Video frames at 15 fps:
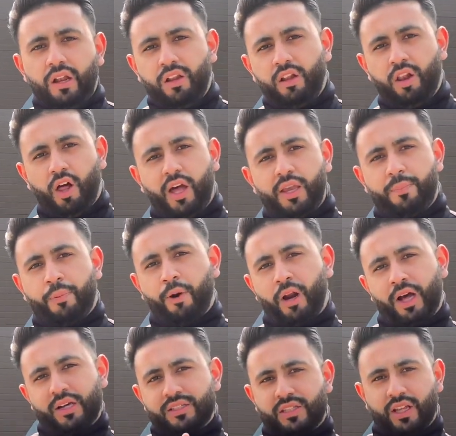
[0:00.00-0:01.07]
Like
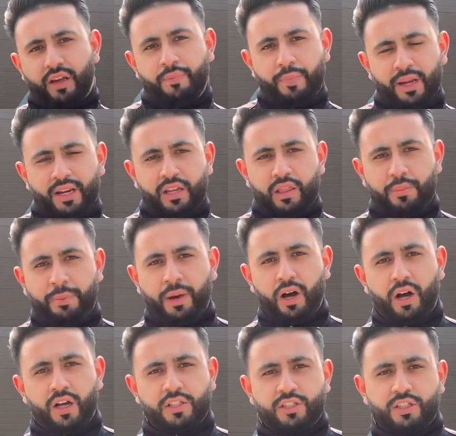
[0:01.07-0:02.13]
products that have been in the
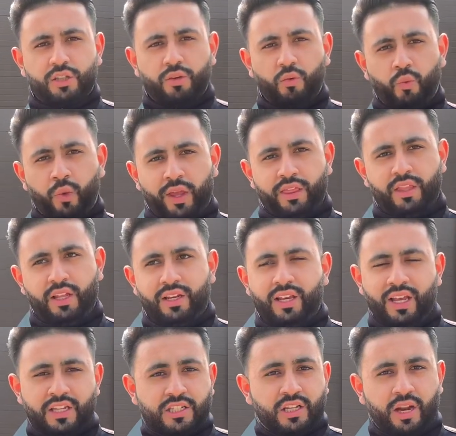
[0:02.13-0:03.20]
past, when it
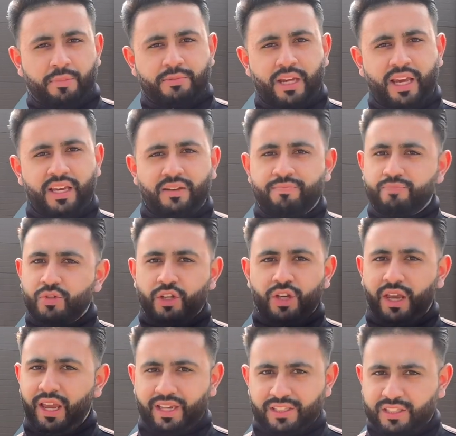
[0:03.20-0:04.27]
needs an update,
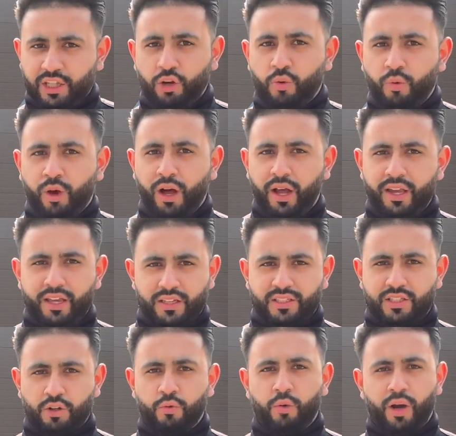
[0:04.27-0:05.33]
it still
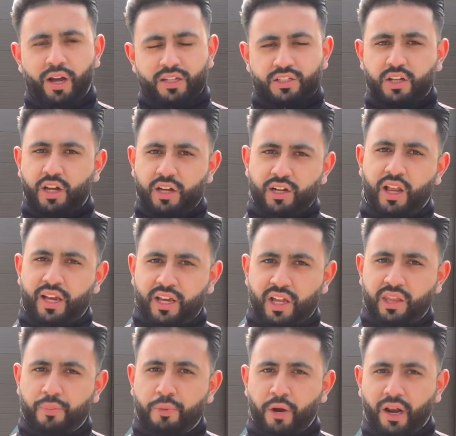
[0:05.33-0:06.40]
works, unlike
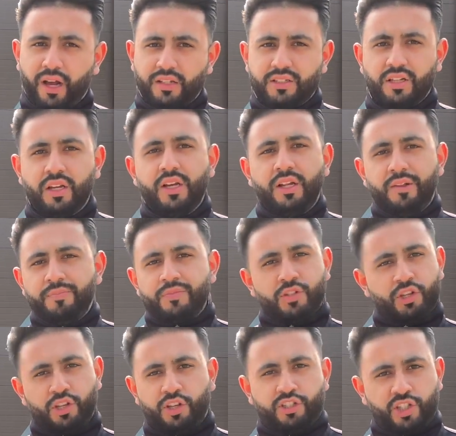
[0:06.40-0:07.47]
other products.
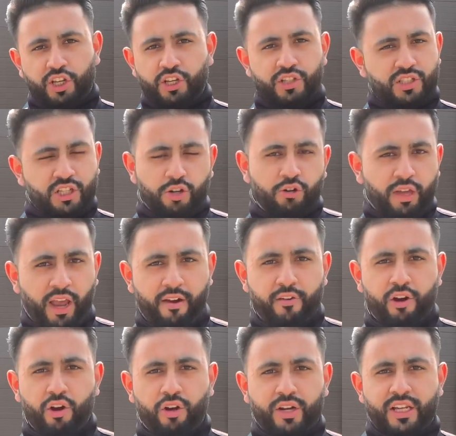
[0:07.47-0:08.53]
So you can still
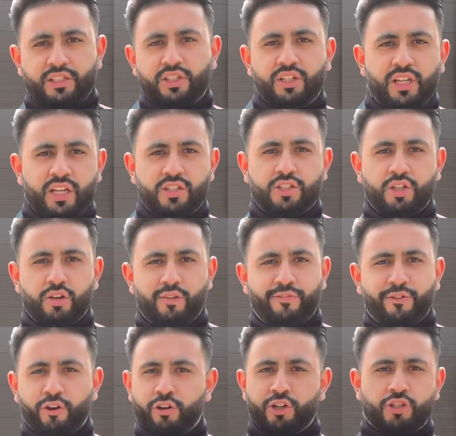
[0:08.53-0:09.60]
carry on as you need to.
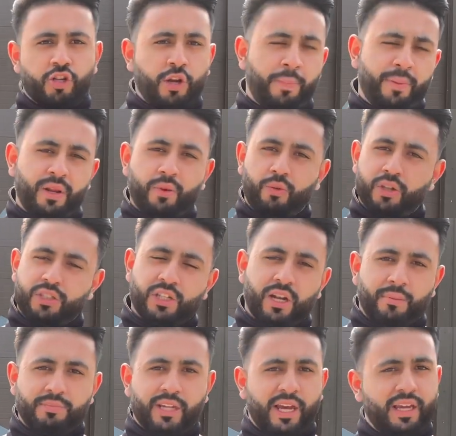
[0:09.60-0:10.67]
If you're on a trip and it wants
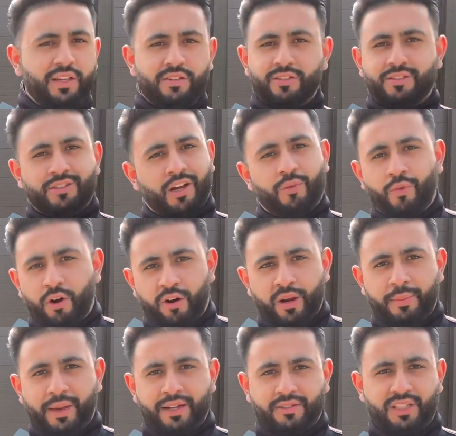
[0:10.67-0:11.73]
an update, don't
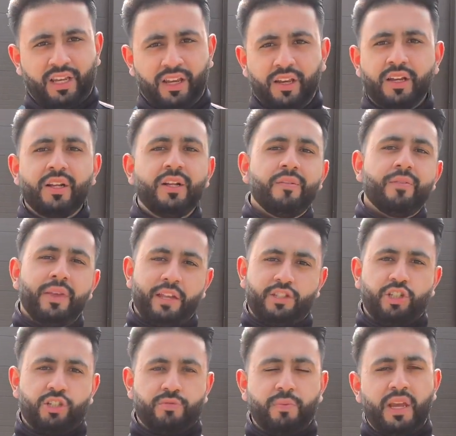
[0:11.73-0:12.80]
worry about it.
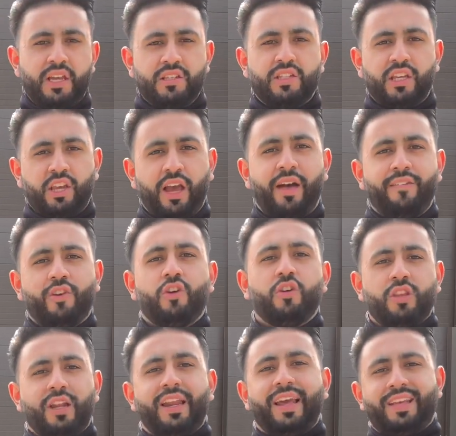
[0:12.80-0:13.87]
It just means that you haven't
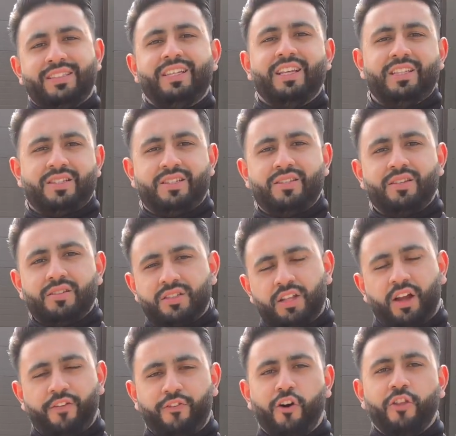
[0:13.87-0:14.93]
got the latest
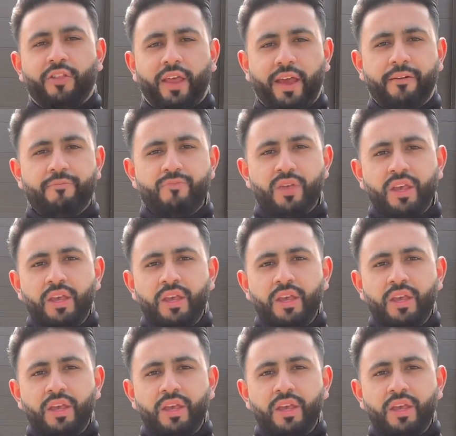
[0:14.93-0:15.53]
stuff on there.